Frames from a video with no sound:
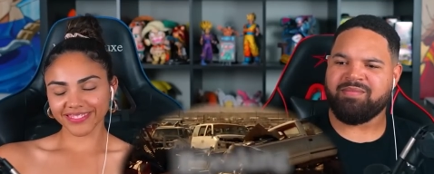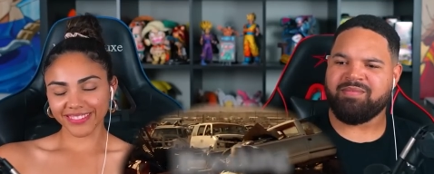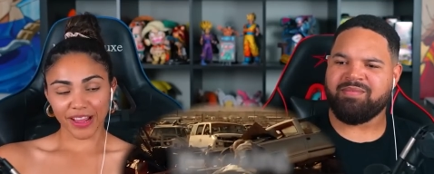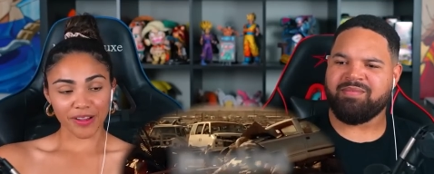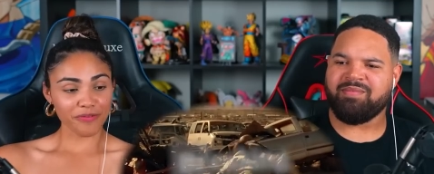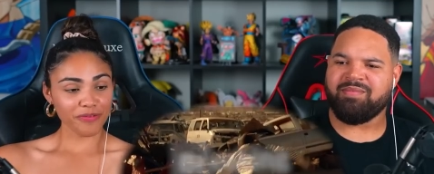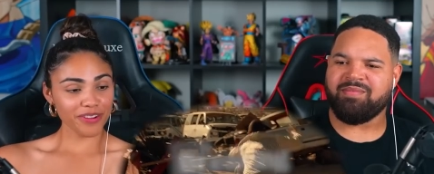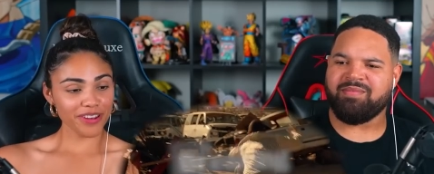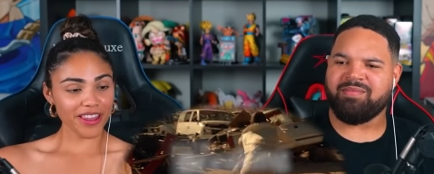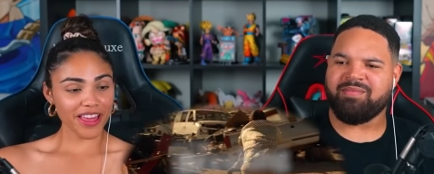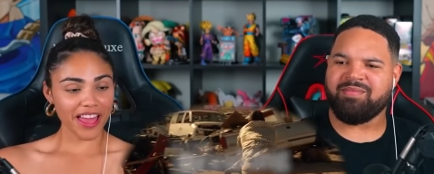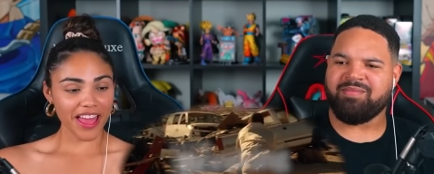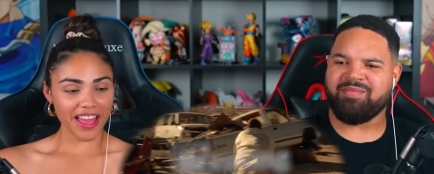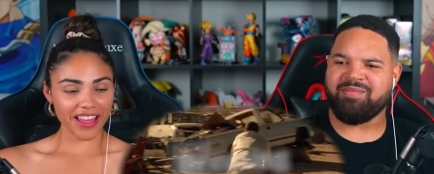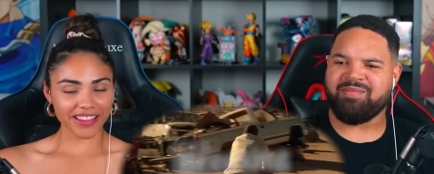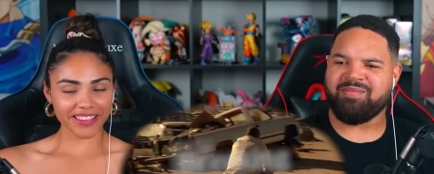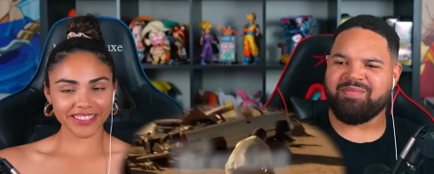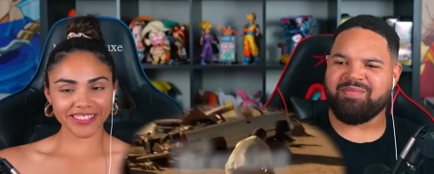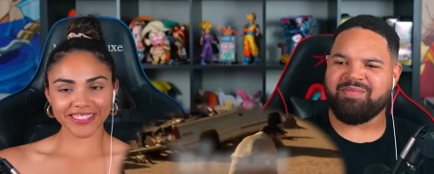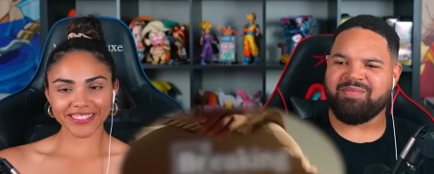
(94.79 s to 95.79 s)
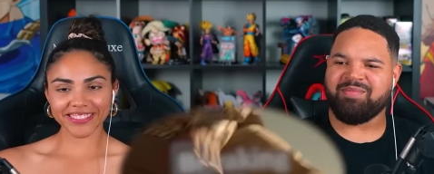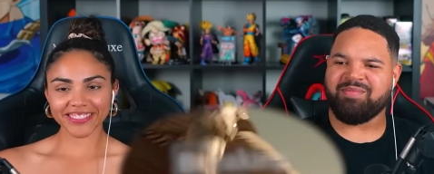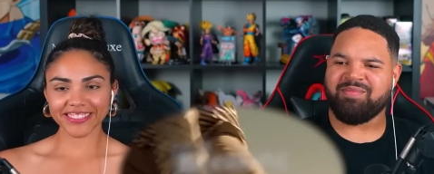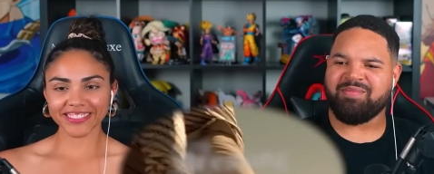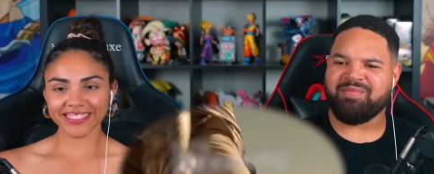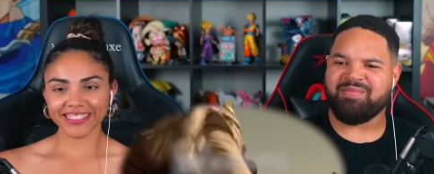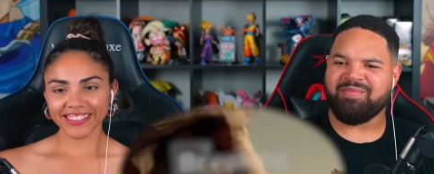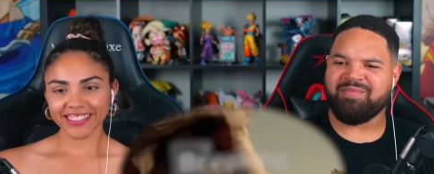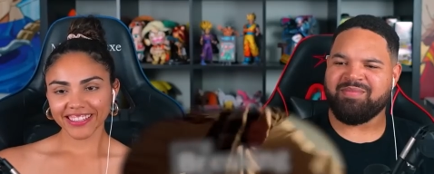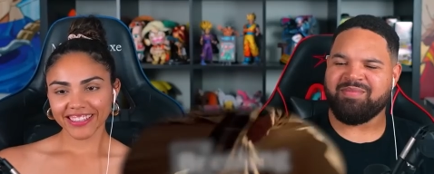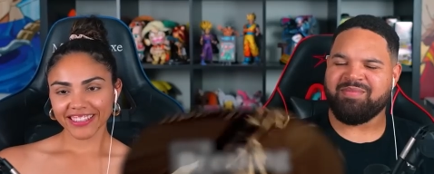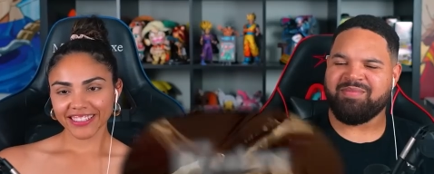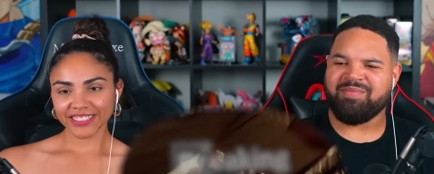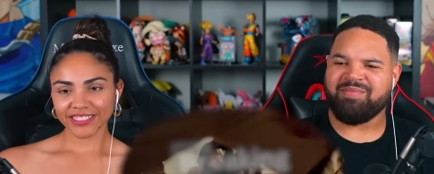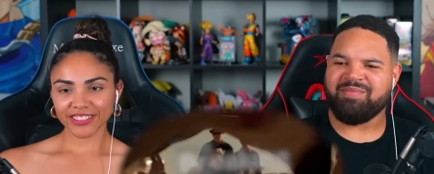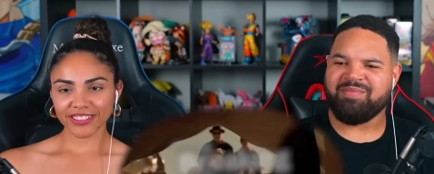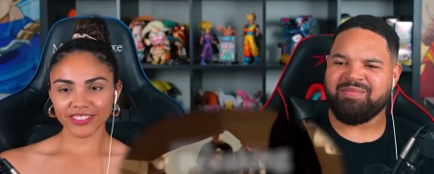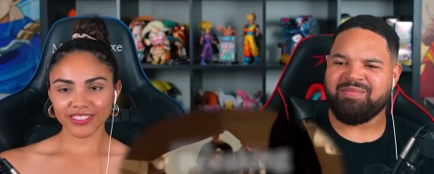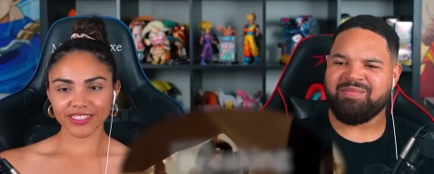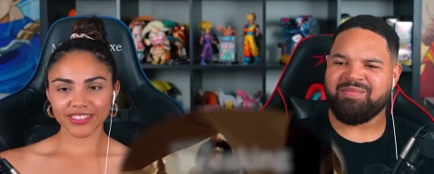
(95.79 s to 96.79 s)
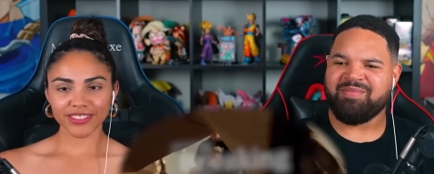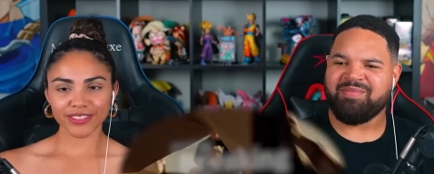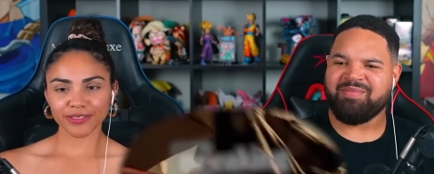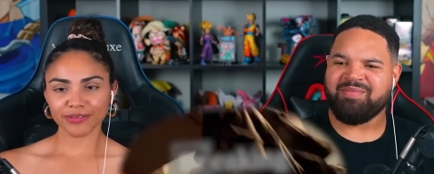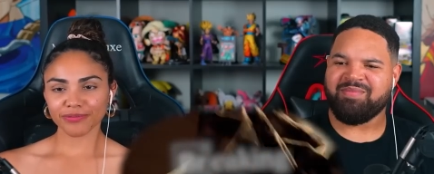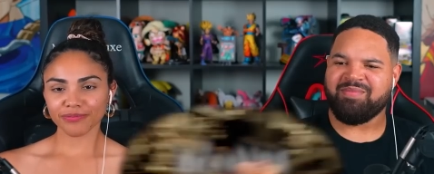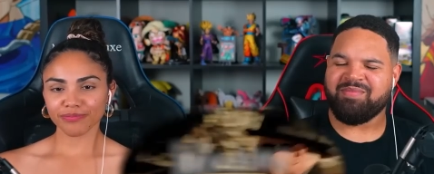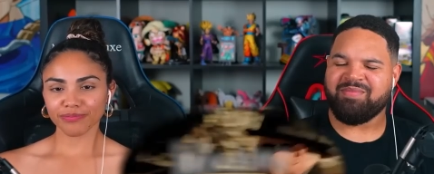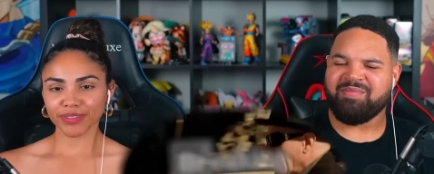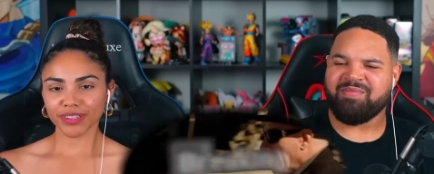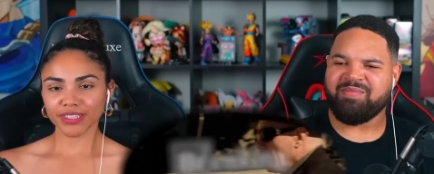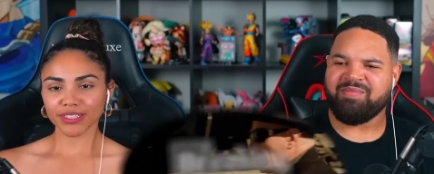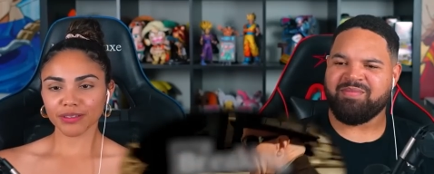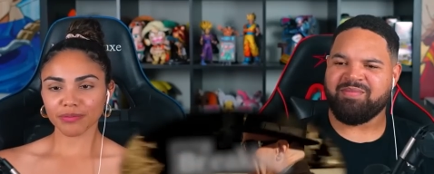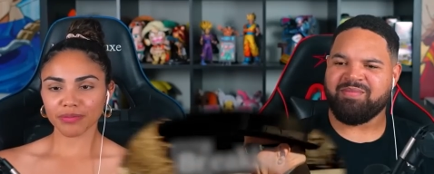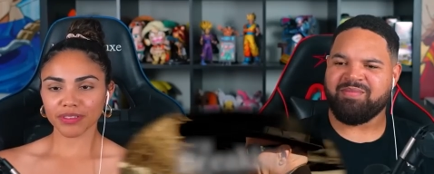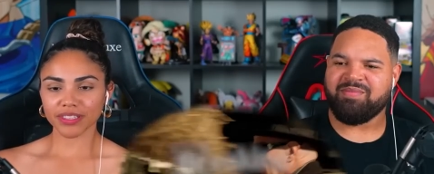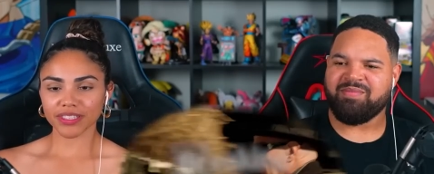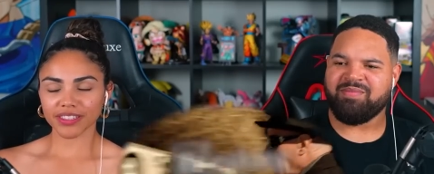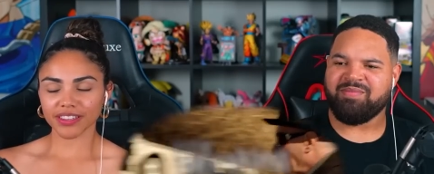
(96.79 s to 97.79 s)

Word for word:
Speaker 1: I'm relaxed. Just beats up this